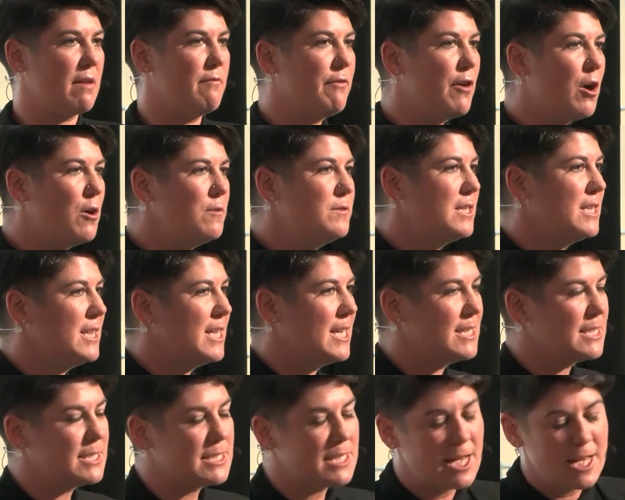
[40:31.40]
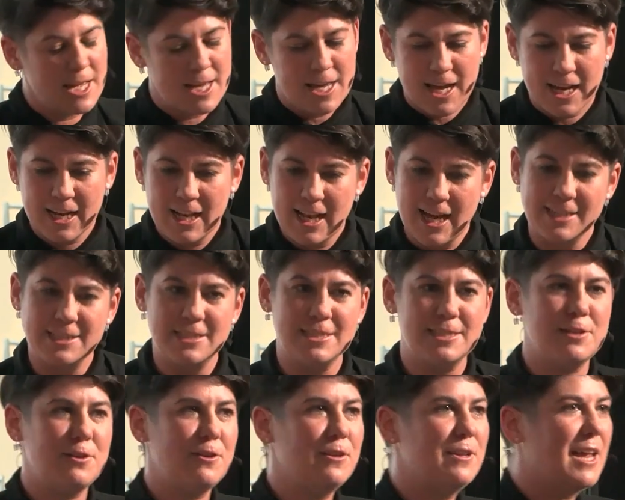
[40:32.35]
involved in this, I'd like to
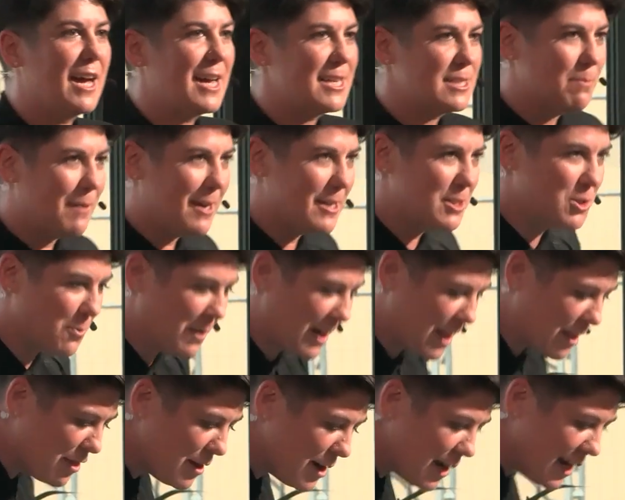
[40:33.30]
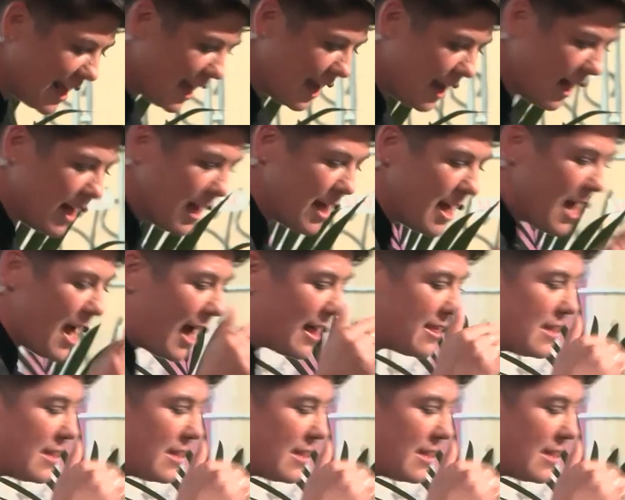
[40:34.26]
see you last past 2030. I